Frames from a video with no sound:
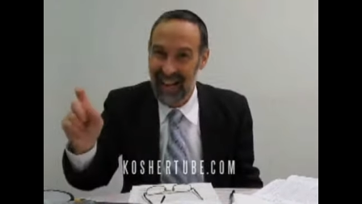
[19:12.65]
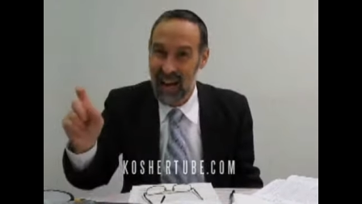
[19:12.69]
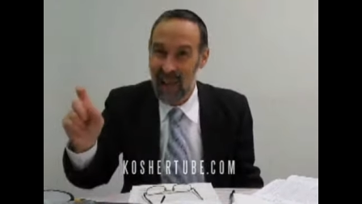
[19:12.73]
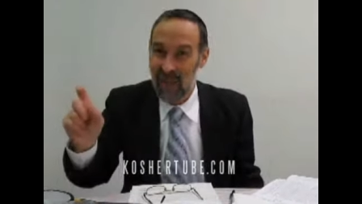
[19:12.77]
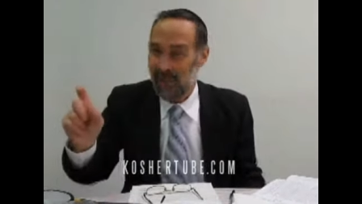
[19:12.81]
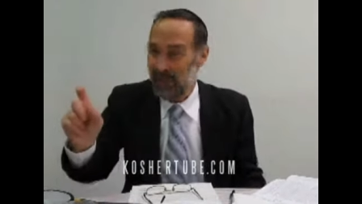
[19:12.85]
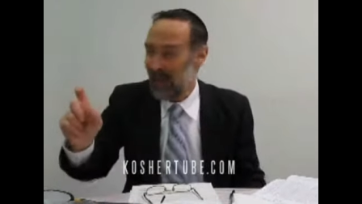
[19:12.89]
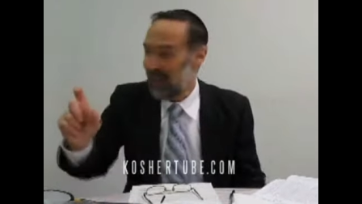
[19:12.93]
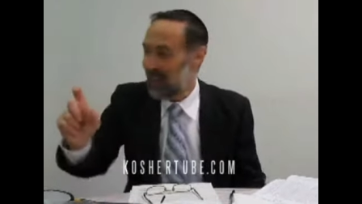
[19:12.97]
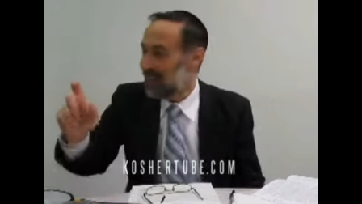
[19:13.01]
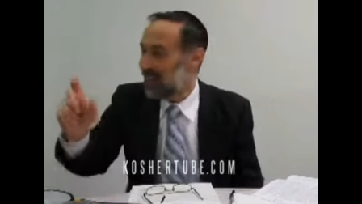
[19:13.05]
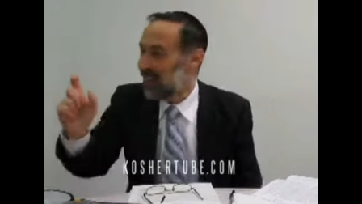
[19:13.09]

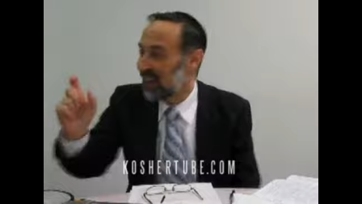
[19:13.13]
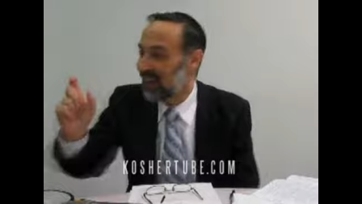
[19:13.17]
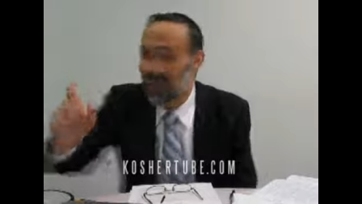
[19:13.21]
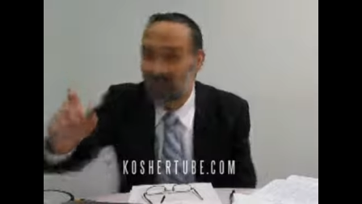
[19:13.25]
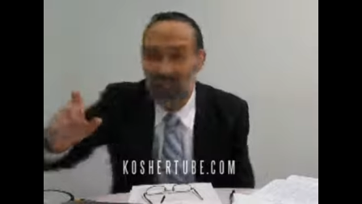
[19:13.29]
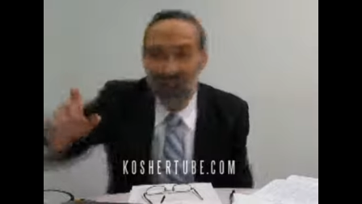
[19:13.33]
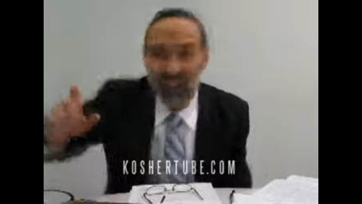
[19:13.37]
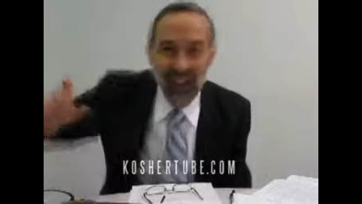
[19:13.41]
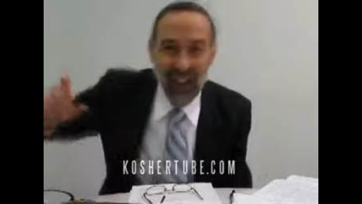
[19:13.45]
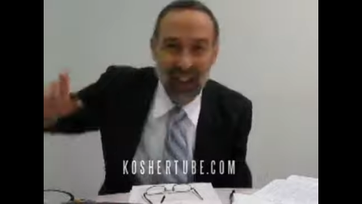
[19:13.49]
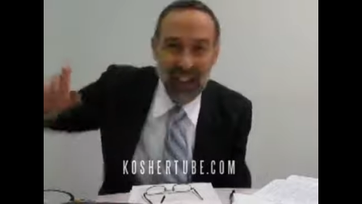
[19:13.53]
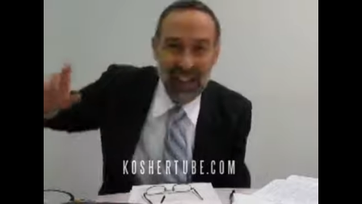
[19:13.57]
But I think it
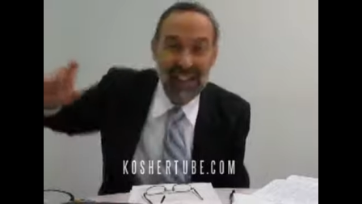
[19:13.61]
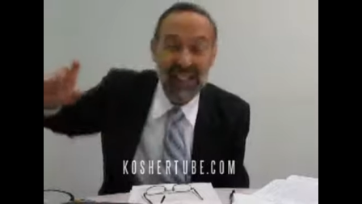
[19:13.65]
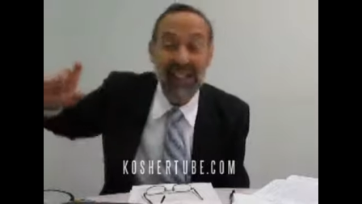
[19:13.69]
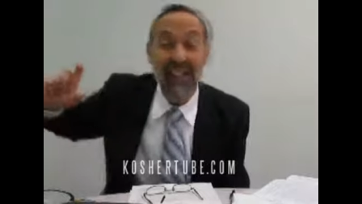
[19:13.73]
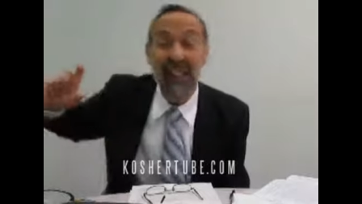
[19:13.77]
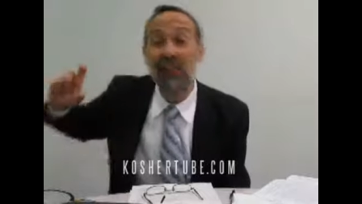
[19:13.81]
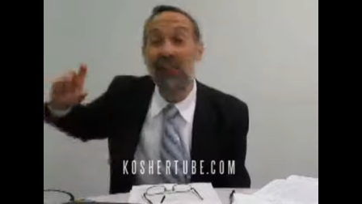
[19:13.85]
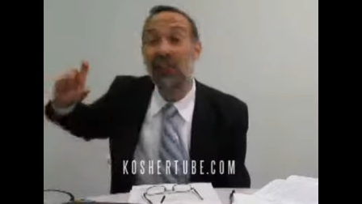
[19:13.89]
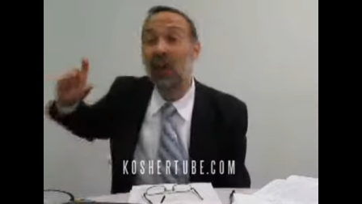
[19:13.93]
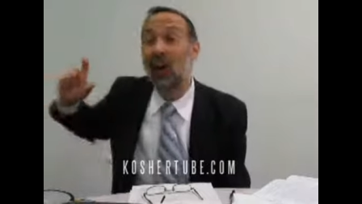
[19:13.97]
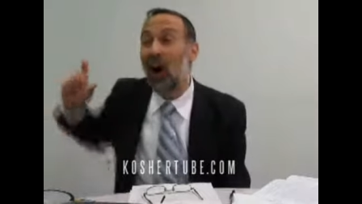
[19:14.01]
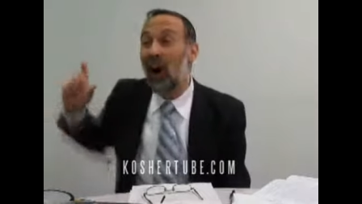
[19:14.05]
underlies the
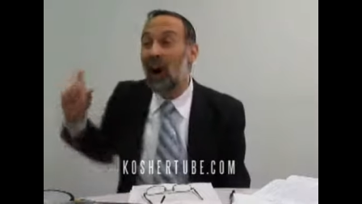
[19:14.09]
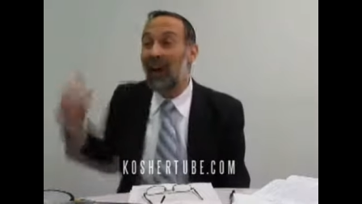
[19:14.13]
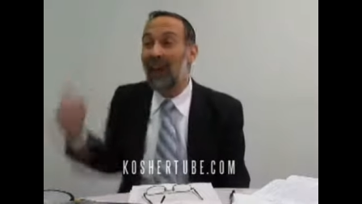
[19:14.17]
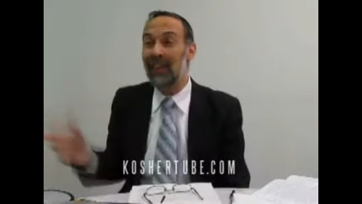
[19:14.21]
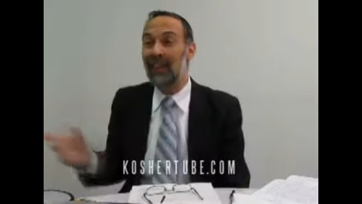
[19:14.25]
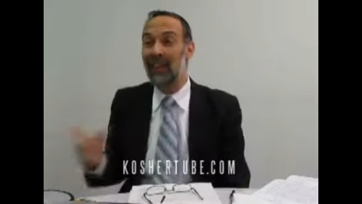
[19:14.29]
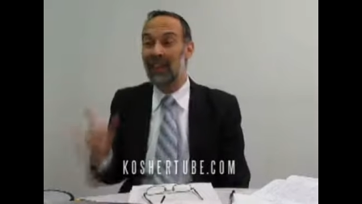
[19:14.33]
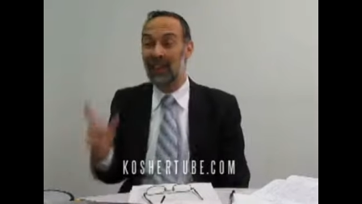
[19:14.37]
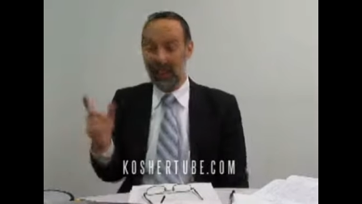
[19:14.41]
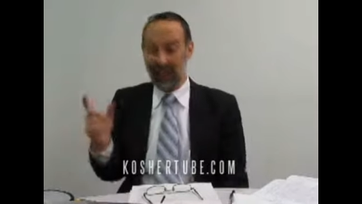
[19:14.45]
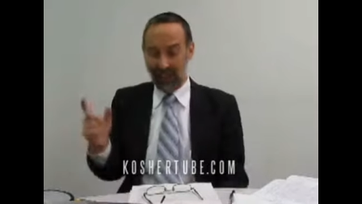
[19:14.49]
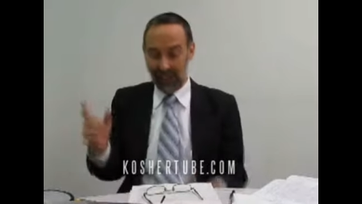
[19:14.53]
entire
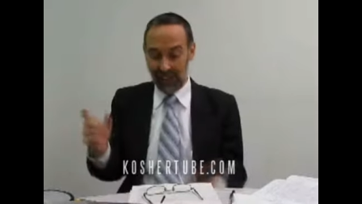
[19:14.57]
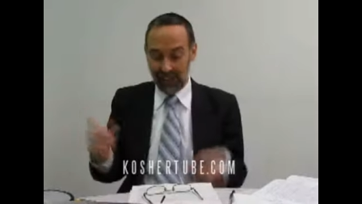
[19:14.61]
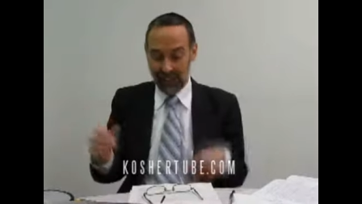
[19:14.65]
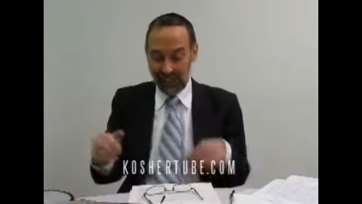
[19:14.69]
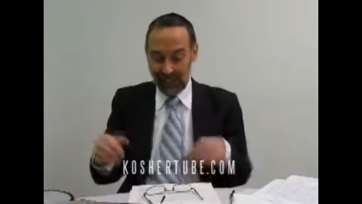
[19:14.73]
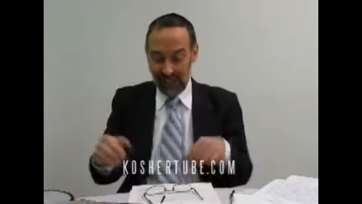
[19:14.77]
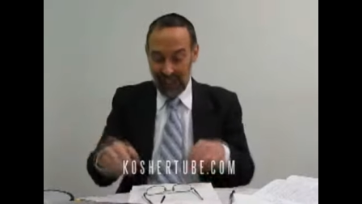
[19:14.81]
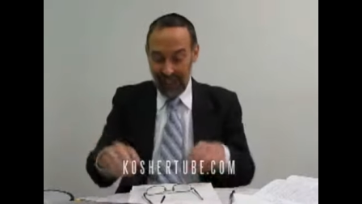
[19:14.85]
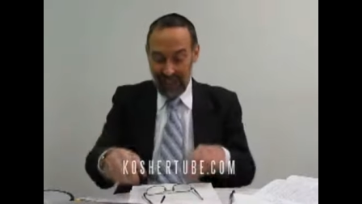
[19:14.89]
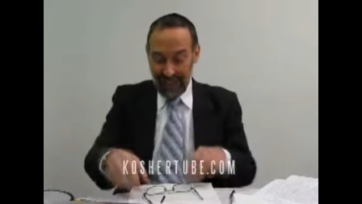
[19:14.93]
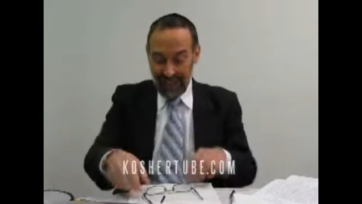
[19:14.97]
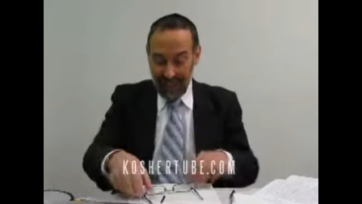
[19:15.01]
thesis
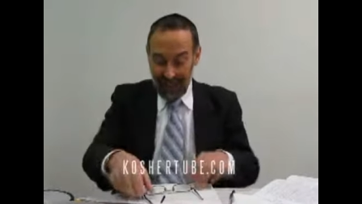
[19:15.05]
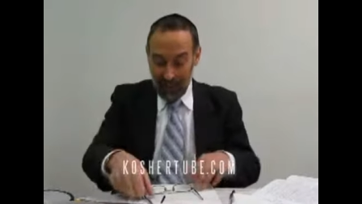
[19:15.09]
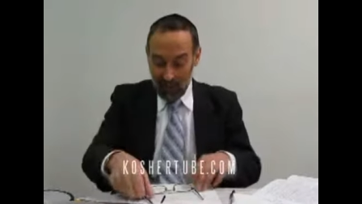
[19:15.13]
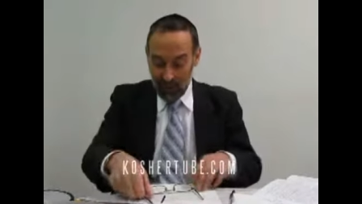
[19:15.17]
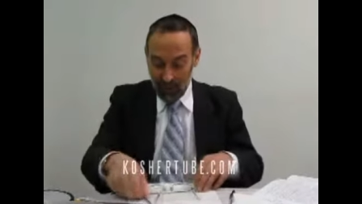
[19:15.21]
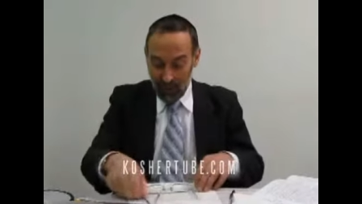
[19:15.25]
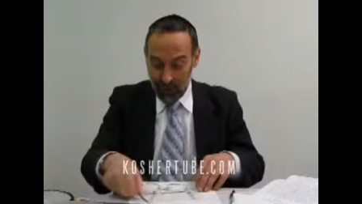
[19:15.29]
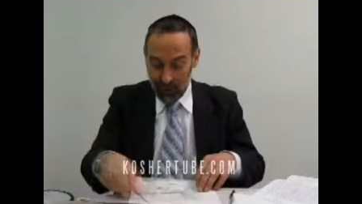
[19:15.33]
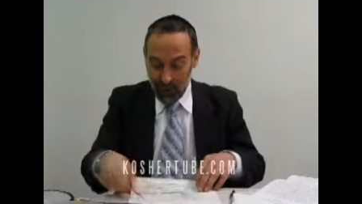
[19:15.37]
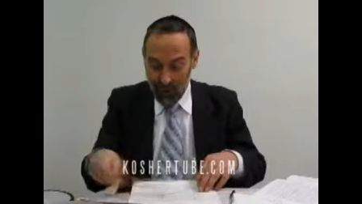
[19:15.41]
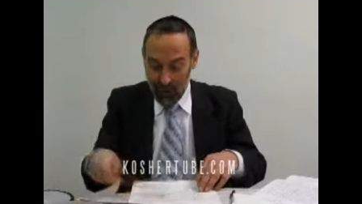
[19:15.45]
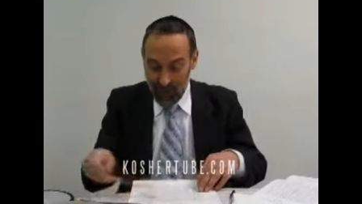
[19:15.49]
that
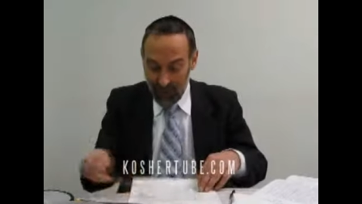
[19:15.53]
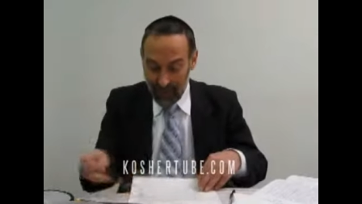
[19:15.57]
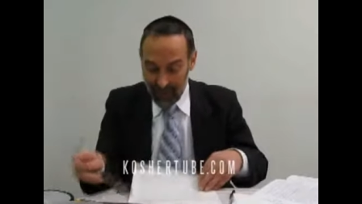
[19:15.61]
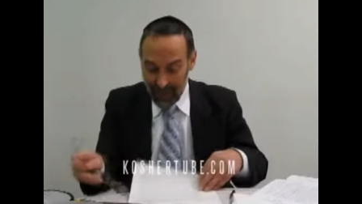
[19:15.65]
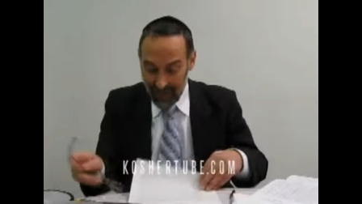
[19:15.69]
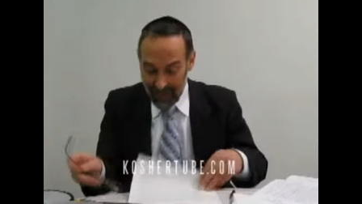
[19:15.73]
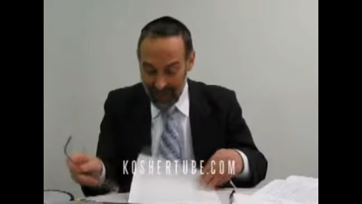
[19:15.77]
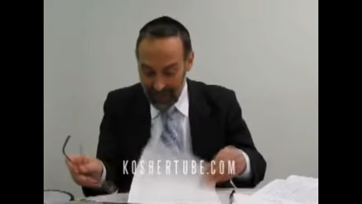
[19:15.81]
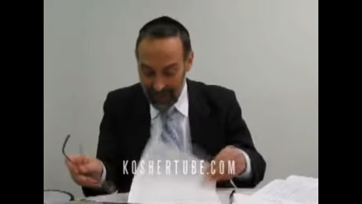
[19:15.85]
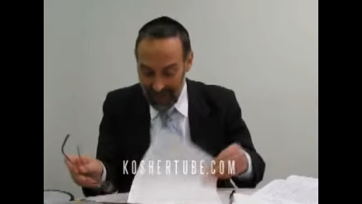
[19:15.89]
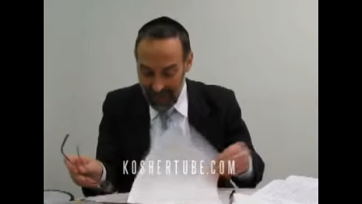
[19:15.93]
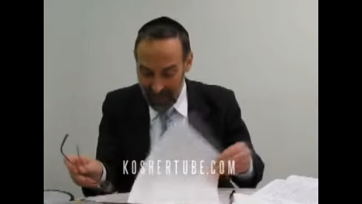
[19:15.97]
will tie
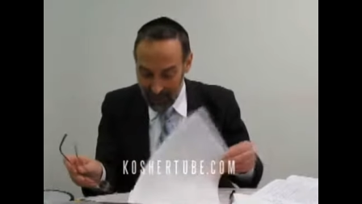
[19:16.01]
together.